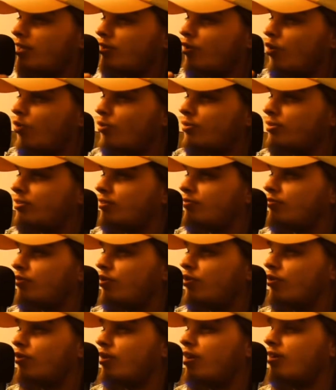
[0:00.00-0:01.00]
holding a
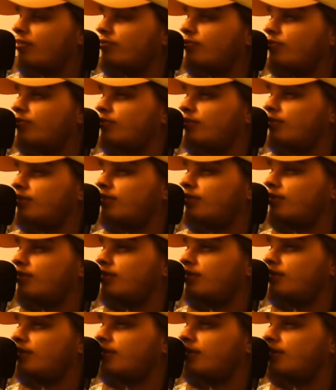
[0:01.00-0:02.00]
photograph. This is
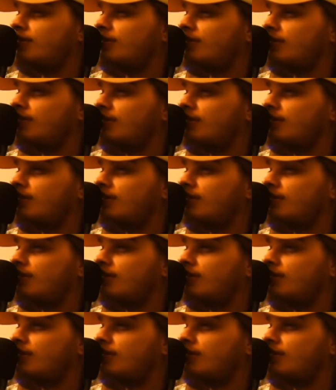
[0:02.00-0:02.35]
Nickelback.